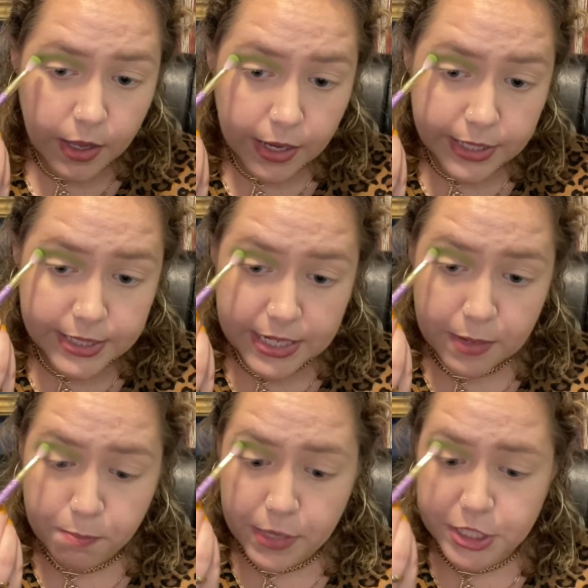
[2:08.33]
It didn't
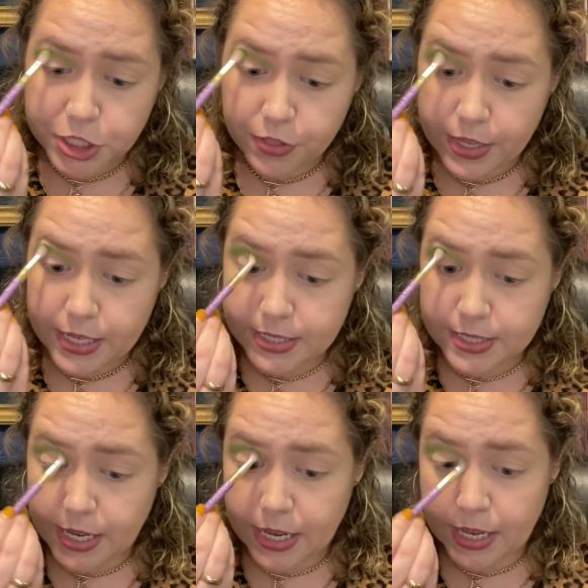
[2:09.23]
mention this
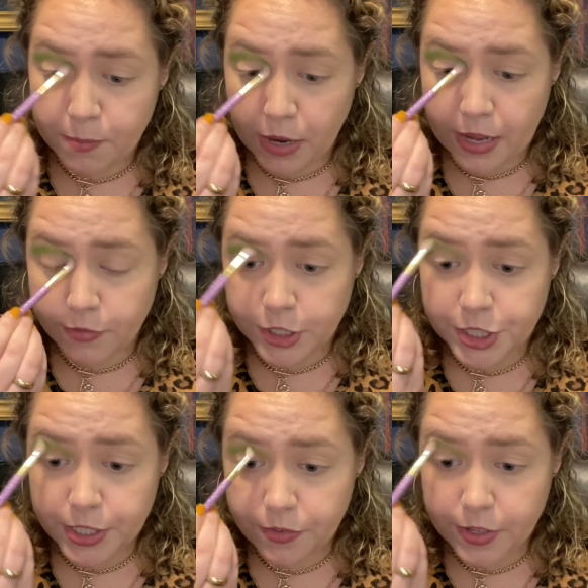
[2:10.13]
in my
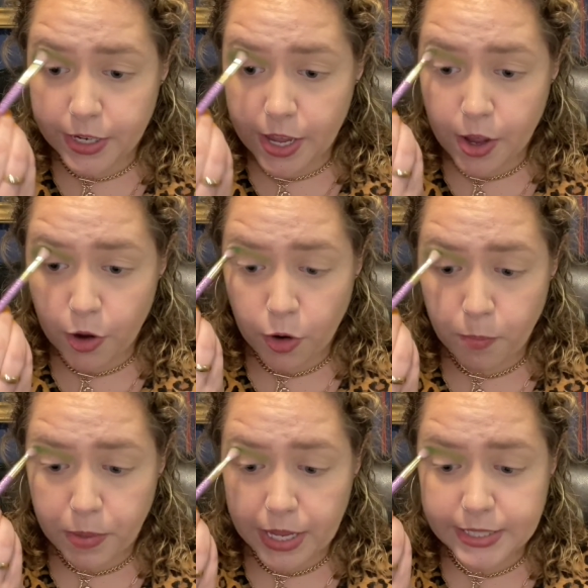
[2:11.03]
Virginia video,
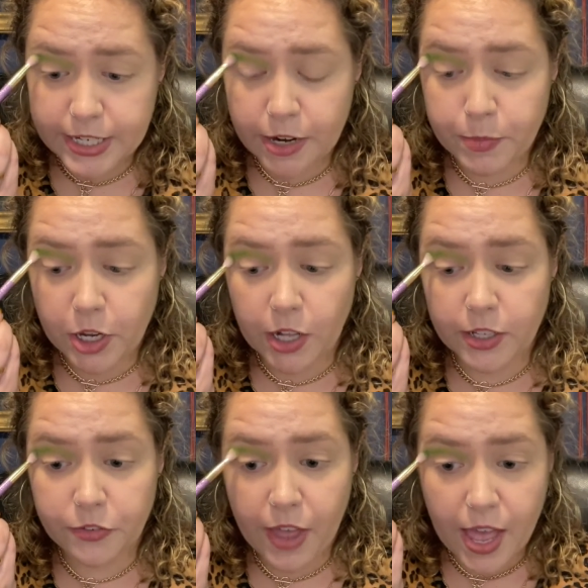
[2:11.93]
but Terry
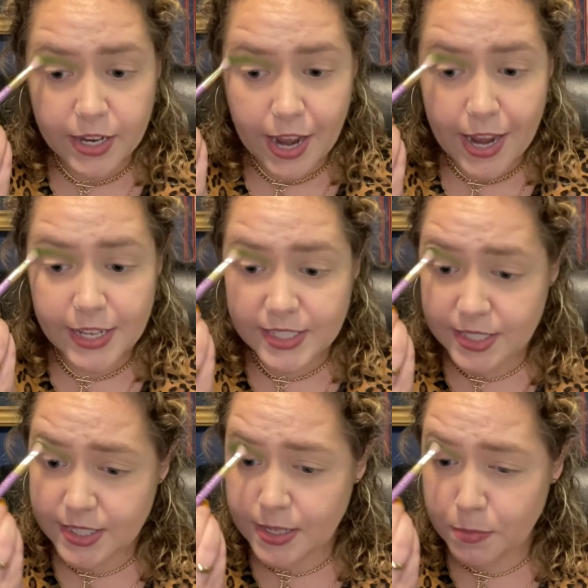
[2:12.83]
McAuliffe had a
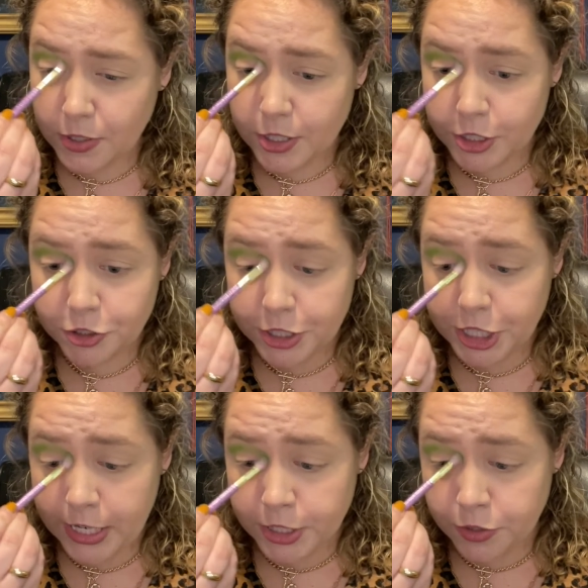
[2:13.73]
similar
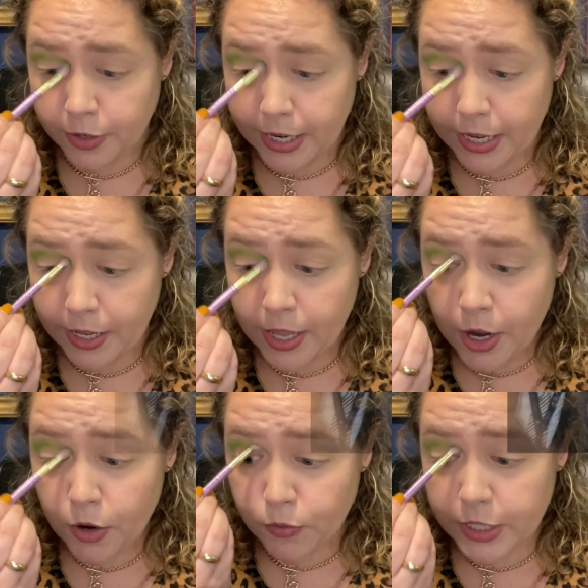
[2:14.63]
trajectory.
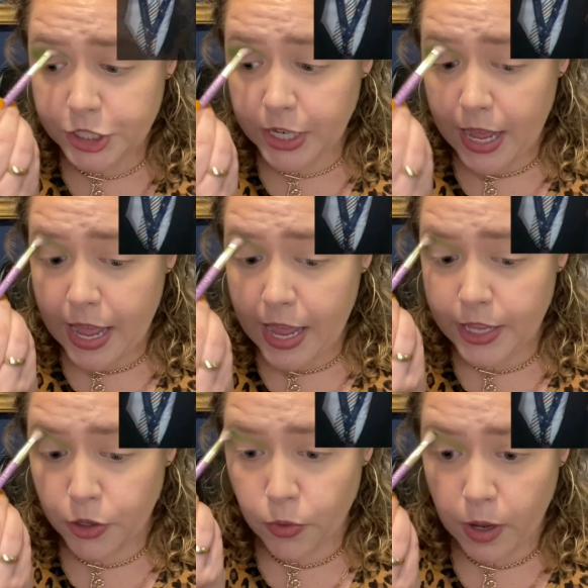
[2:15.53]
Rich guy
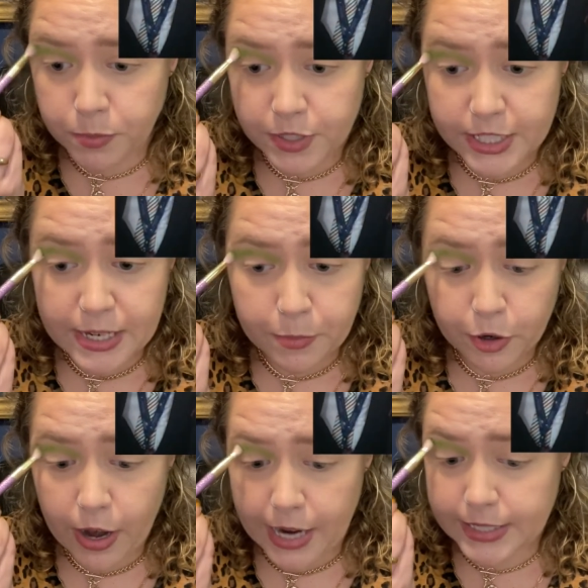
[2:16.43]
who helped the
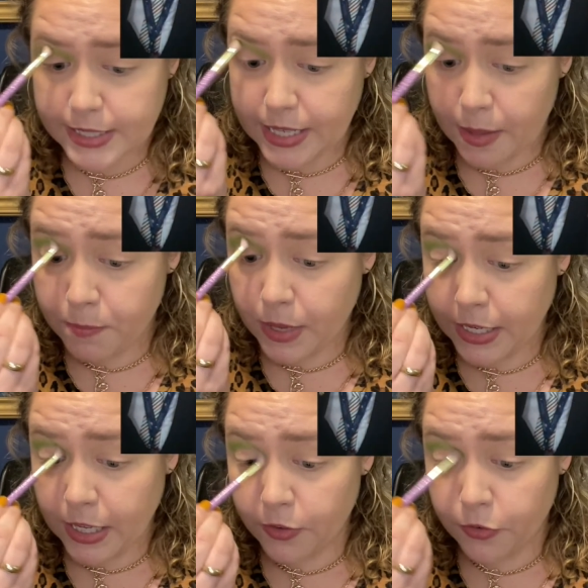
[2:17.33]
Democrats get
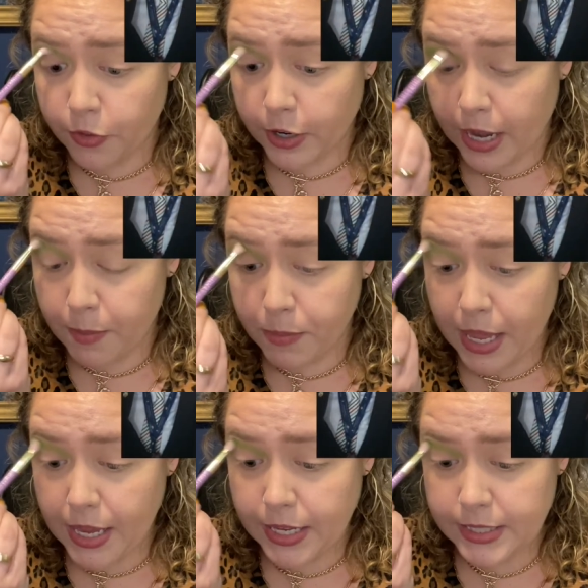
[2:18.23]
money for their
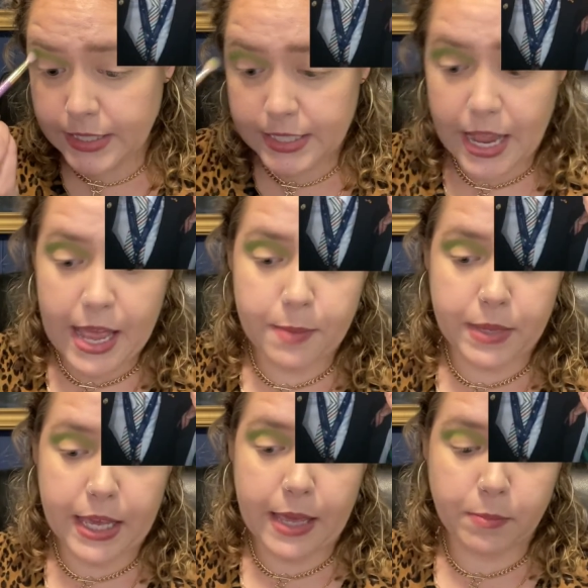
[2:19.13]
campaigns and
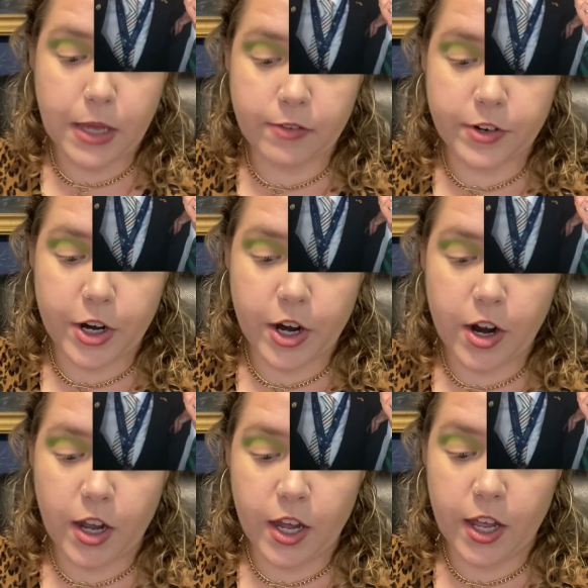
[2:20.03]
became governor
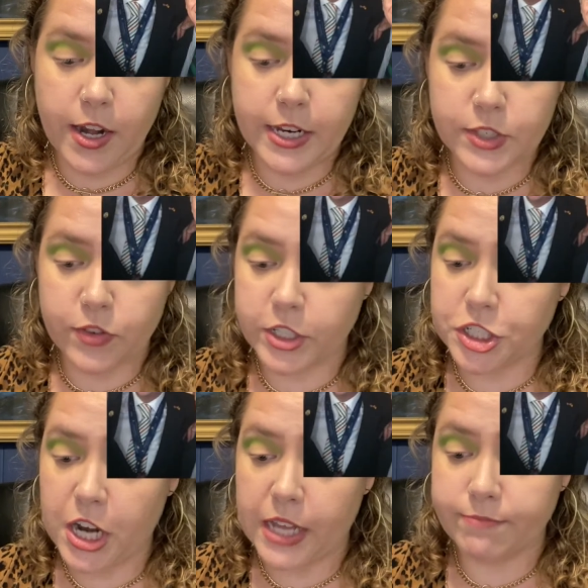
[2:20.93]
on his first
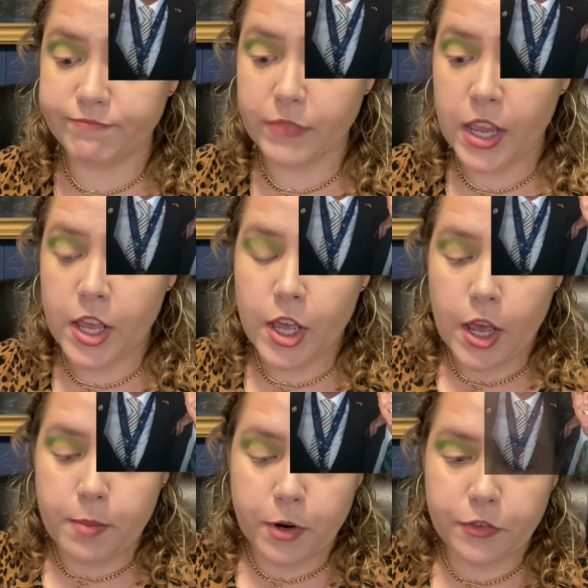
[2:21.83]
shot.
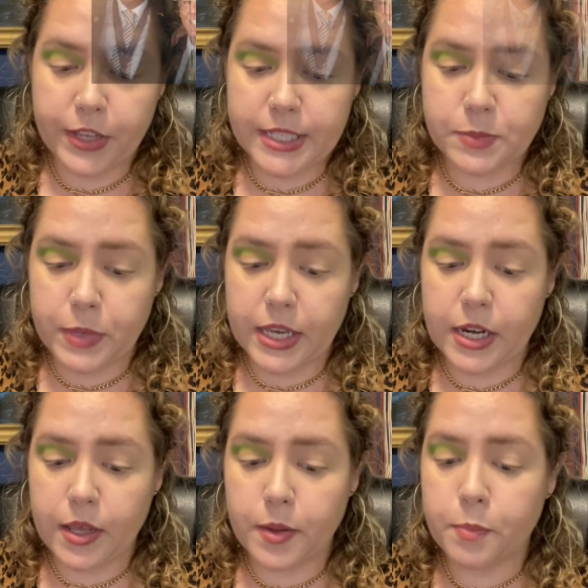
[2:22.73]
Murphy has
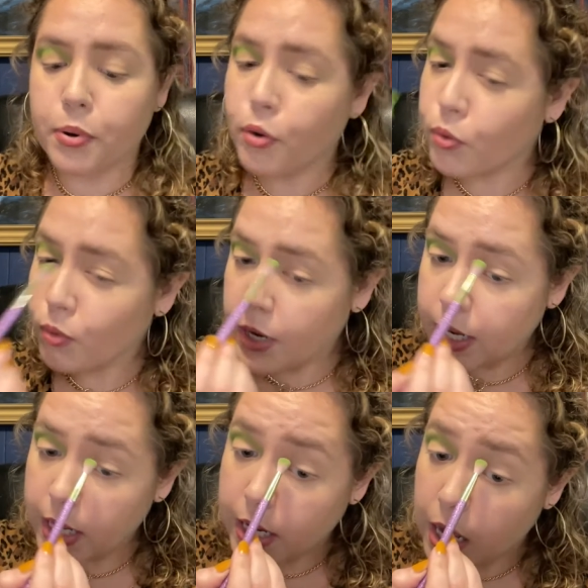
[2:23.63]
been
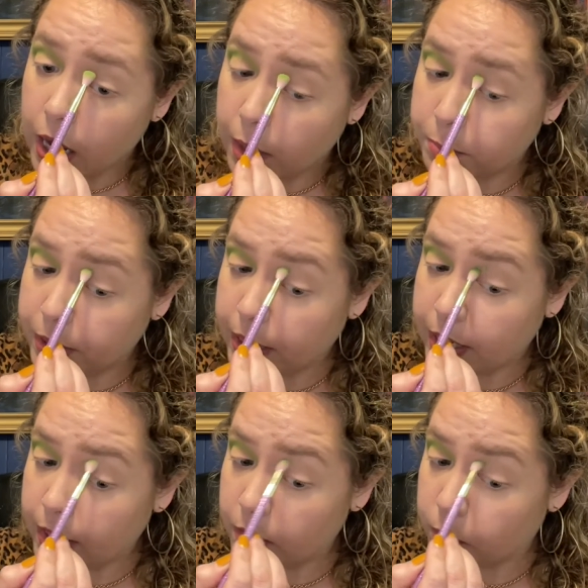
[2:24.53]
pretty
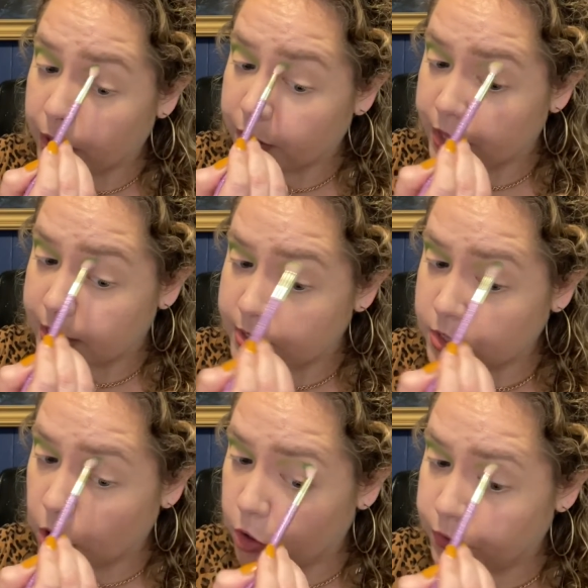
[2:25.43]
competent with his
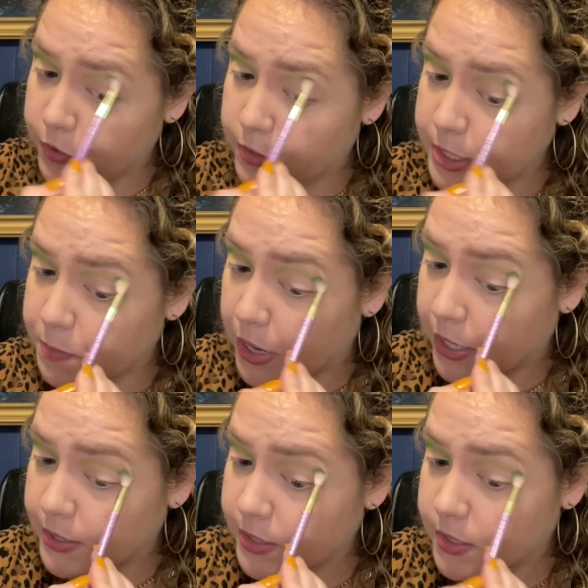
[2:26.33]
COVID
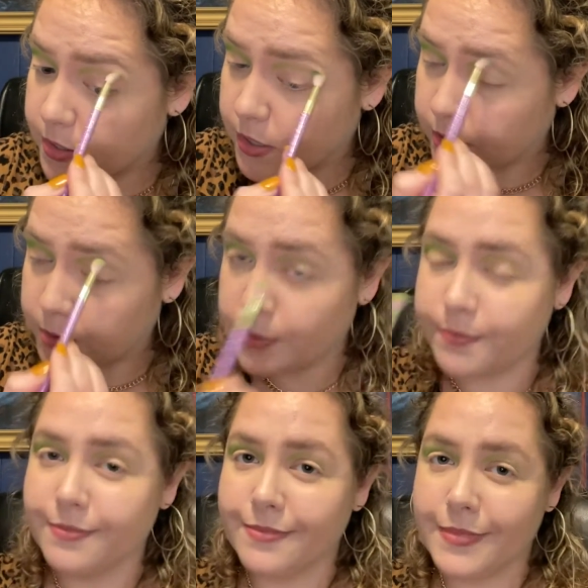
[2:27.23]
response, though
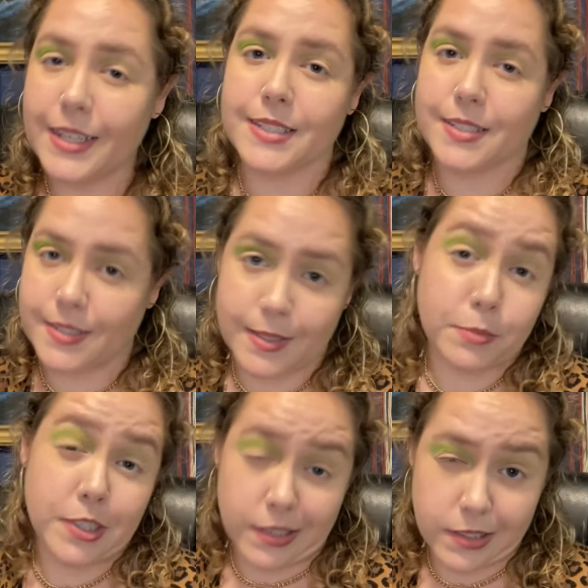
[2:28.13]
that's a
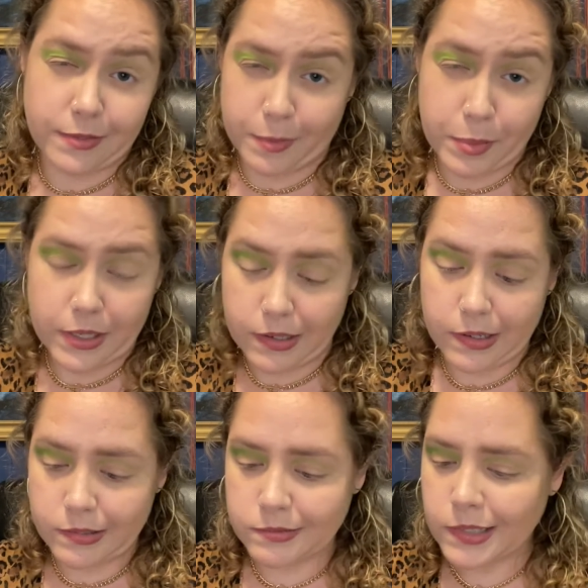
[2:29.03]
subjective opinion.